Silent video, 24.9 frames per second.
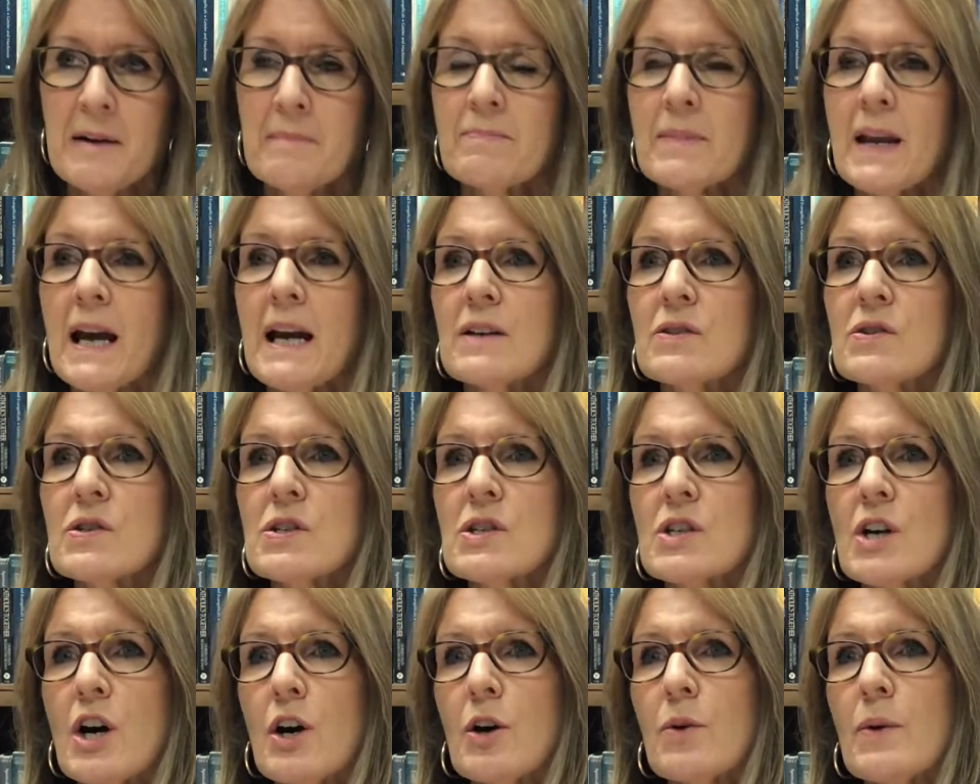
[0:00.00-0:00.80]
And
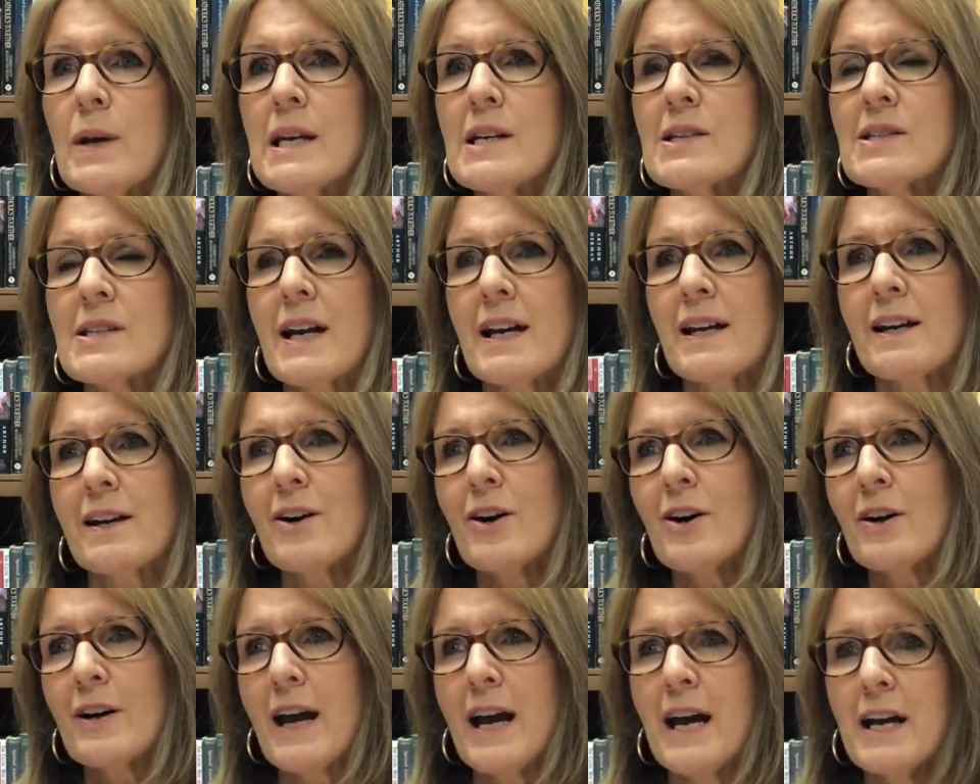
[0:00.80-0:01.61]
so he's saying,
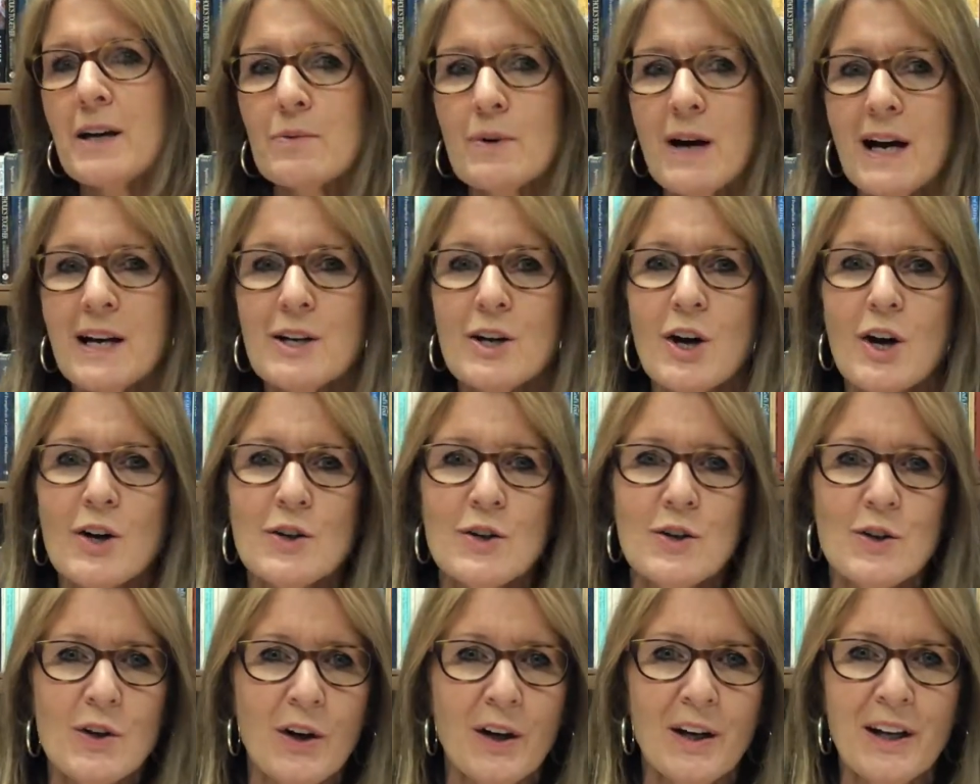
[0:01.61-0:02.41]
God, how do I know that
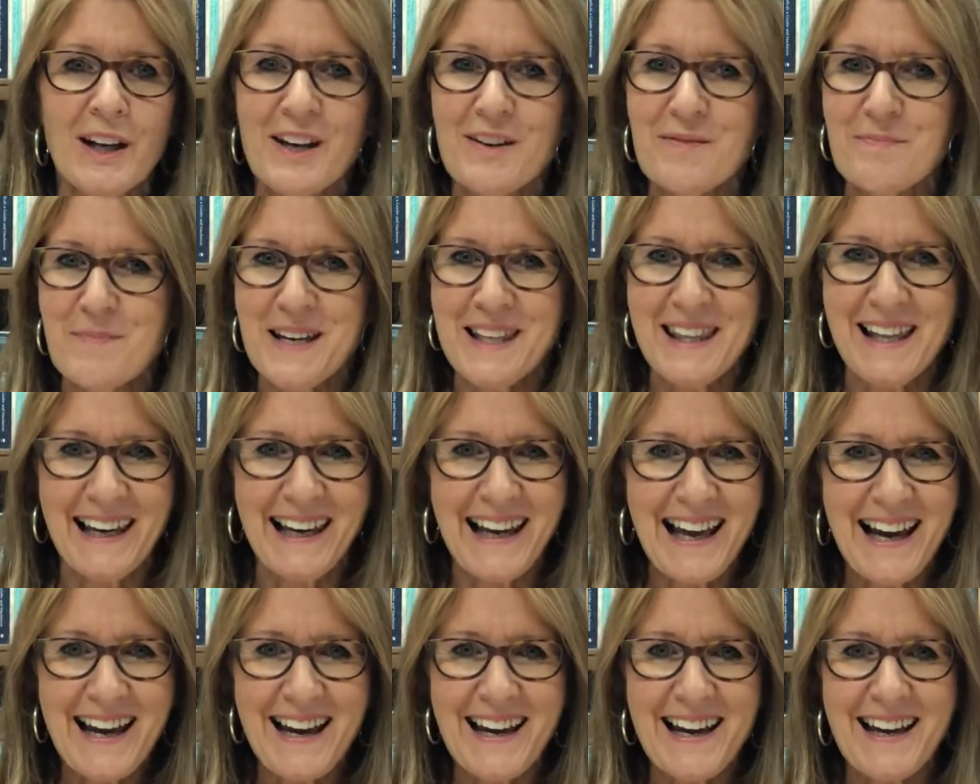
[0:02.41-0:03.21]
you're going to give me the
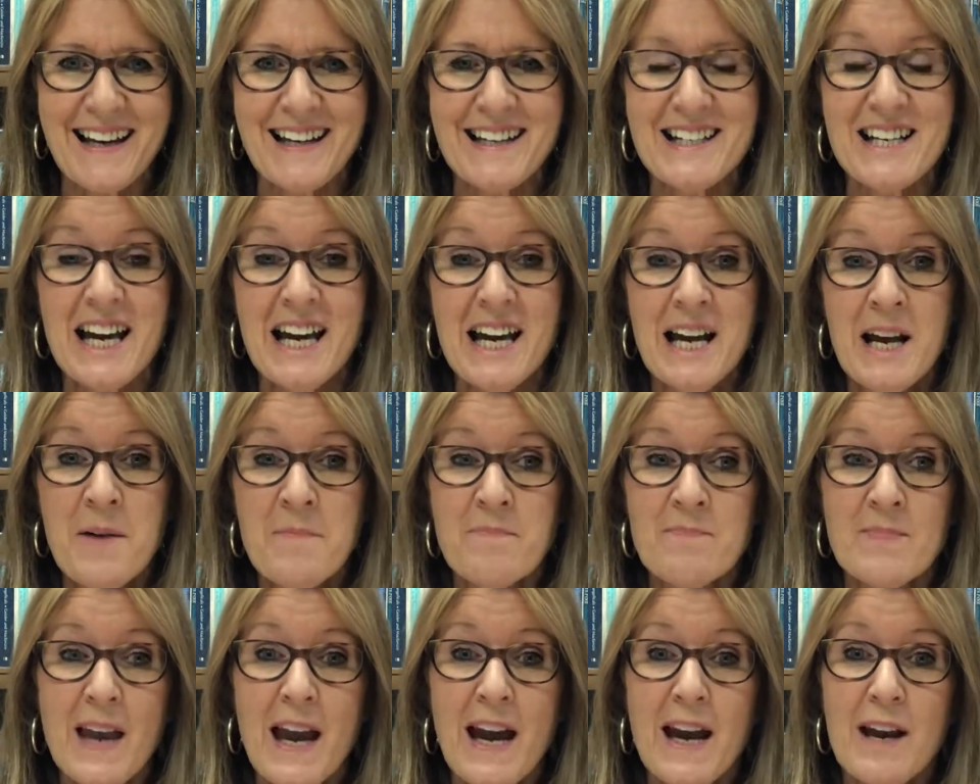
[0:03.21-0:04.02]
land?
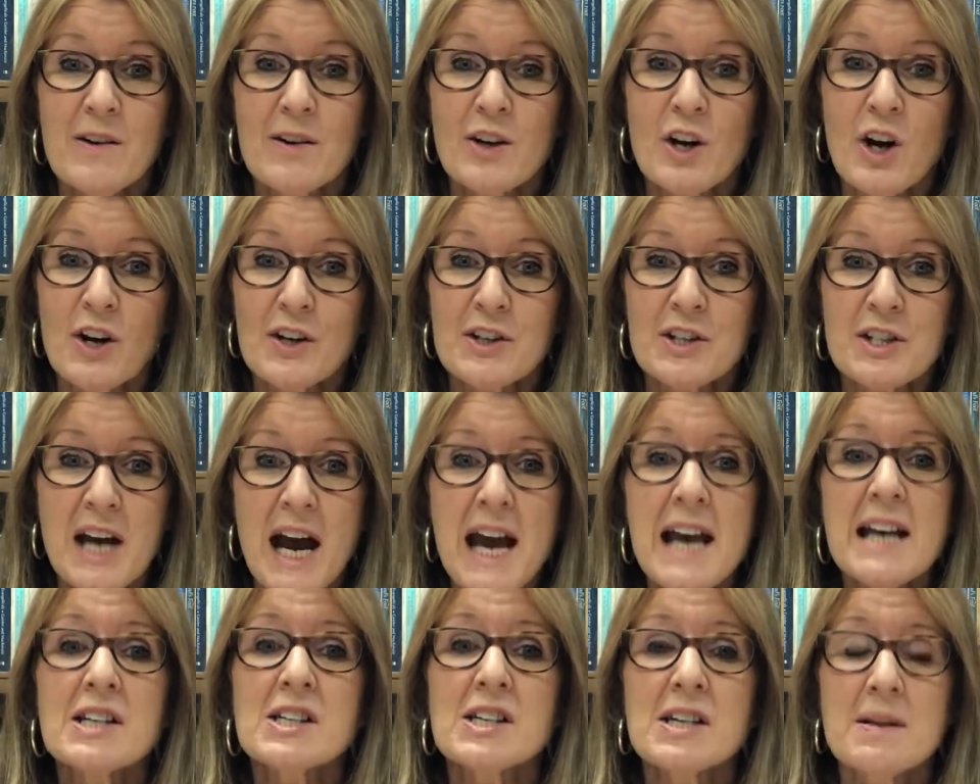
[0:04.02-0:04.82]
And God
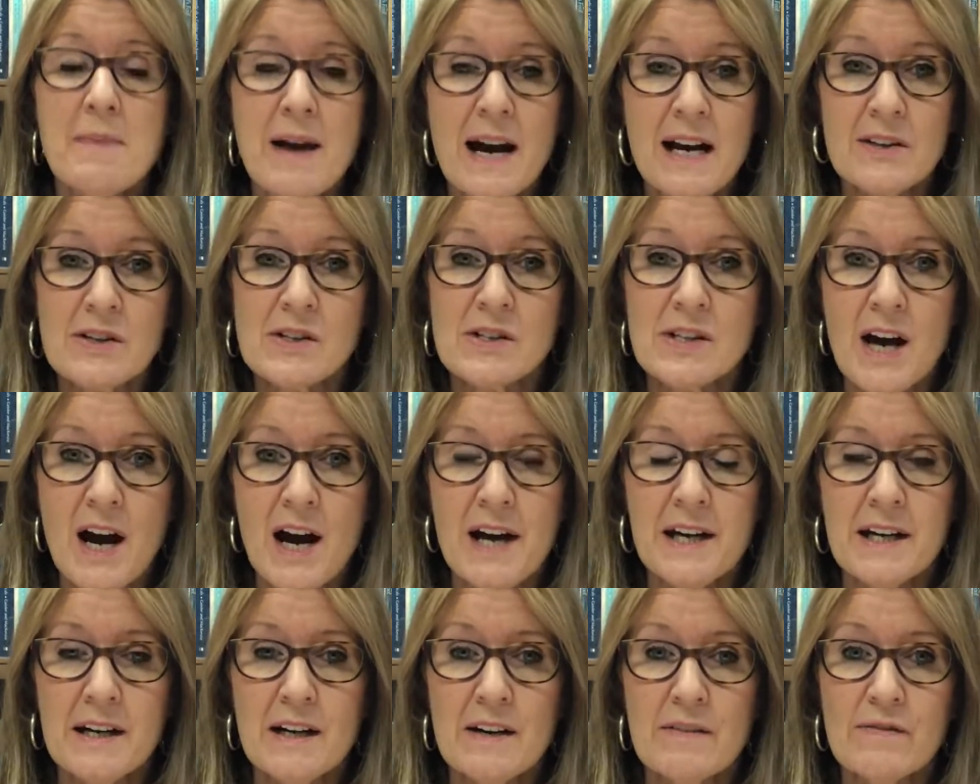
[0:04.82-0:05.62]
takes him outside
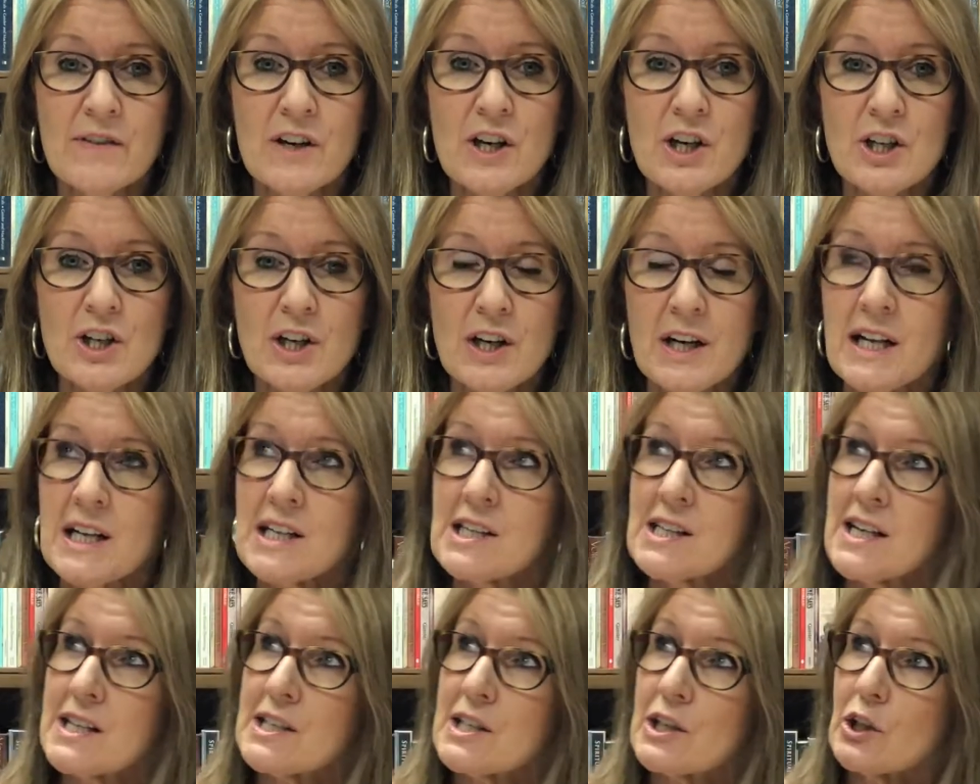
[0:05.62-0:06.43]
in a vision. He
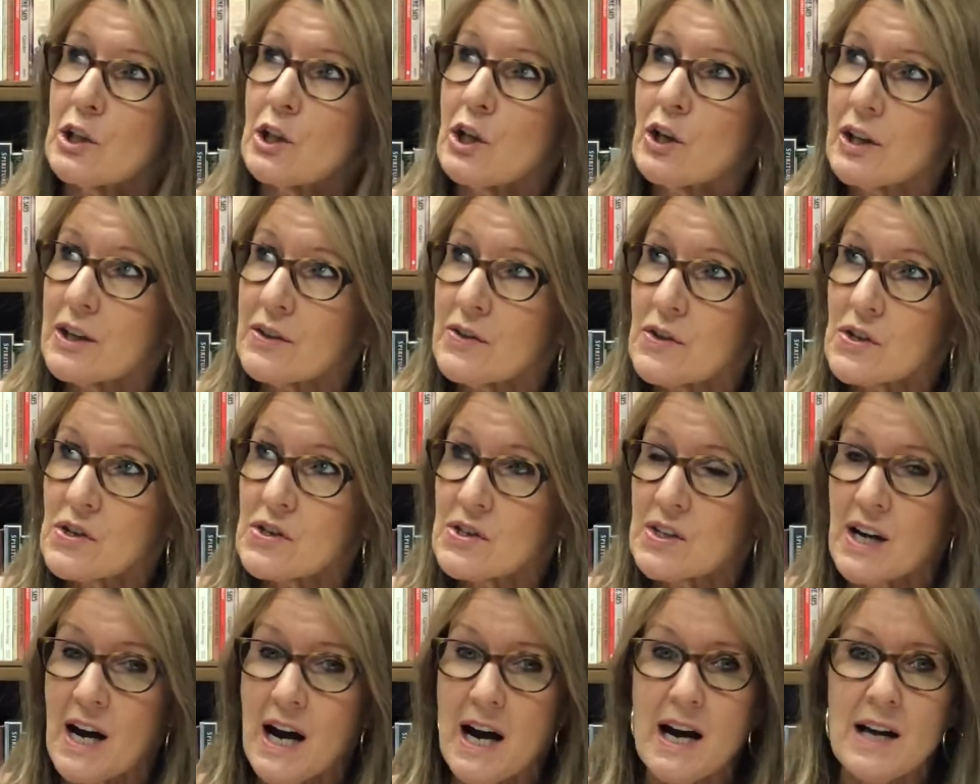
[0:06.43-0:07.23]
says, look at the
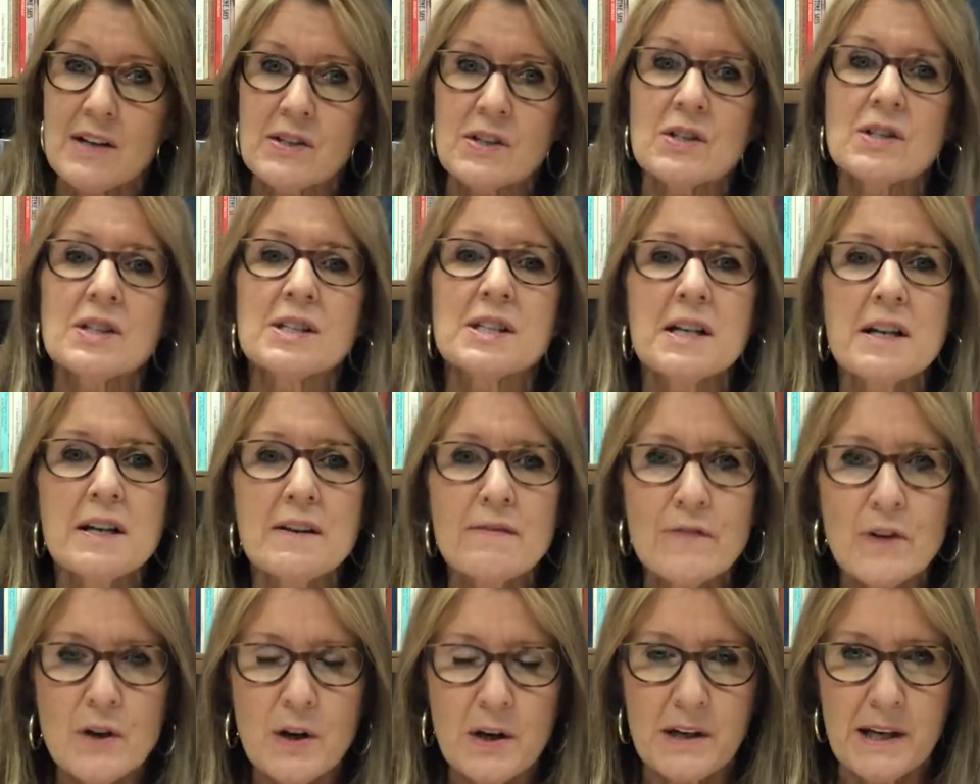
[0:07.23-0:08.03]
stars and see if
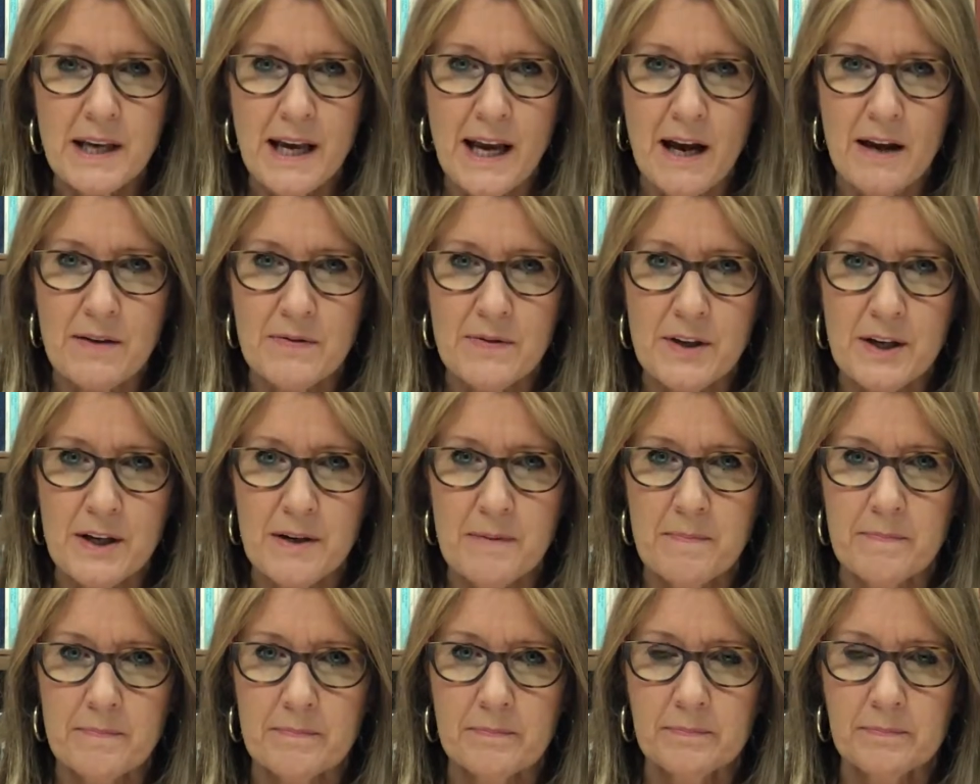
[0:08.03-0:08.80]
you can count them.